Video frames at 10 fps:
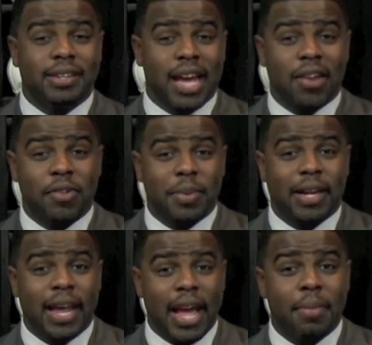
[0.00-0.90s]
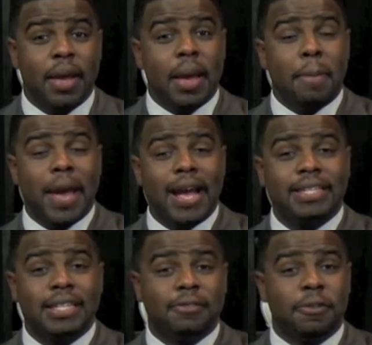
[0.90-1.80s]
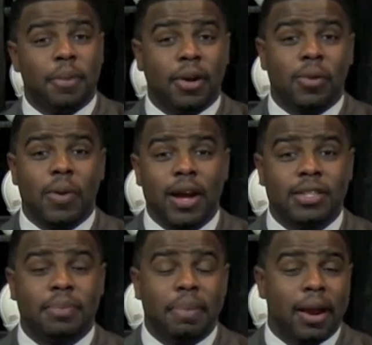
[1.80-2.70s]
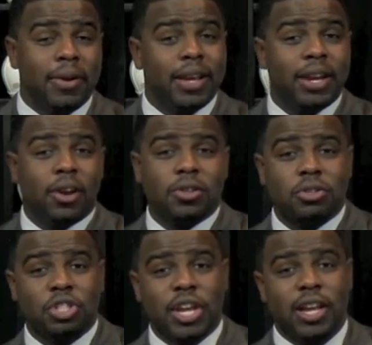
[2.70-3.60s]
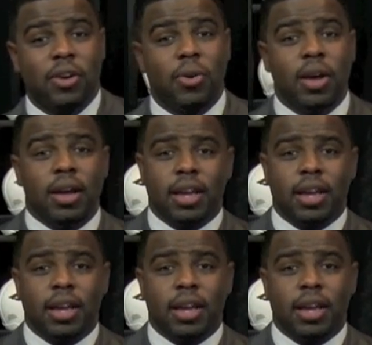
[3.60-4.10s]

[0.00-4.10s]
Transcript: in Donovan McNabb passing the football around to Berrien and also Shanko.